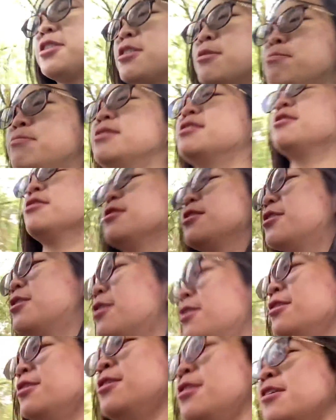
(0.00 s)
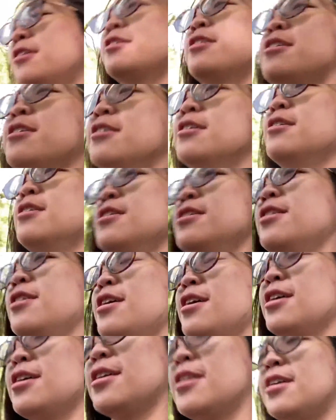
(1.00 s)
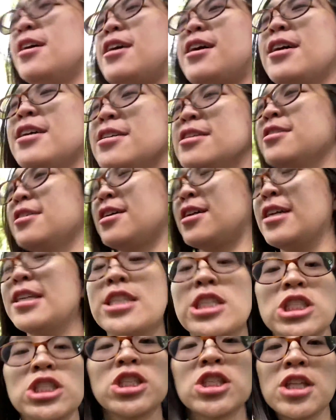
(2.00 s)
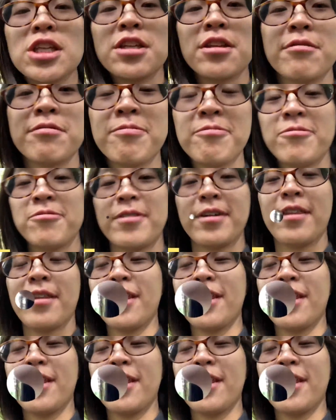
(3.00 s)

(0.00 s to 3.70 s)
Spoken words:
Miller, and I just, one thing,